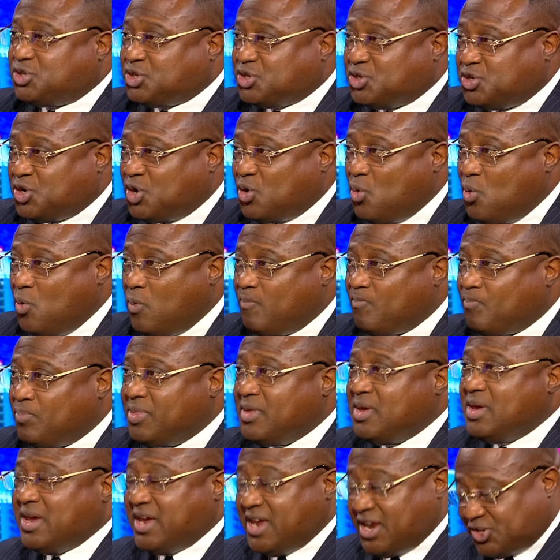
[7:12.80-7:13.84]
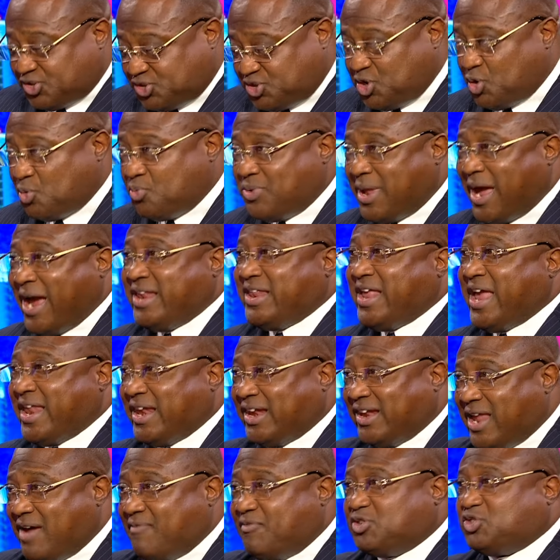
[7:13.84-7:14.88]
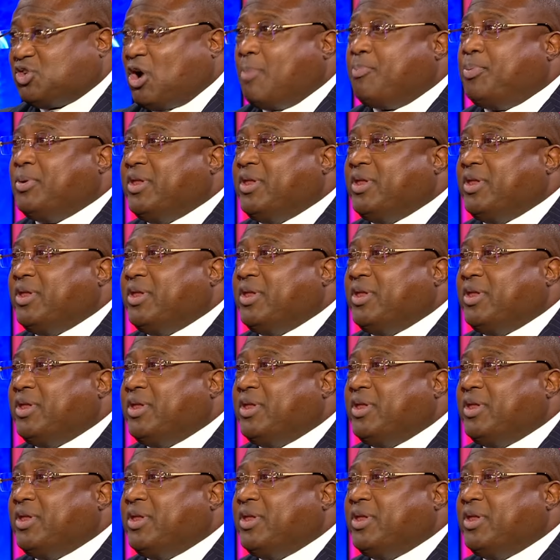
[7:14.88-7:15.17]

to do is unite and leverage our